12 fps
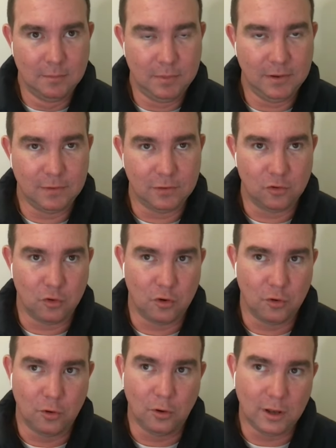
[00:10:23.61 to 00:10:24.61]
a
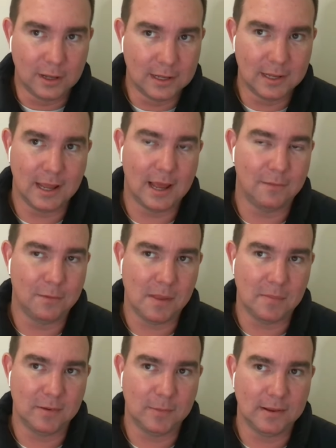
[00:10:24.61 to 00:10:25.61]
trawl from
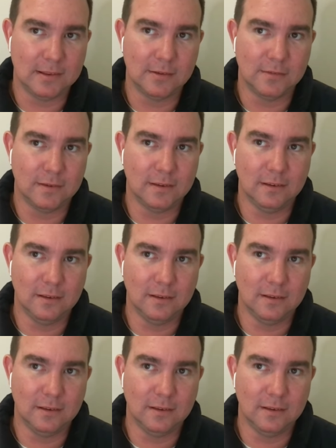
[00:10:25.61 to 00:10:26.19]
that perspective.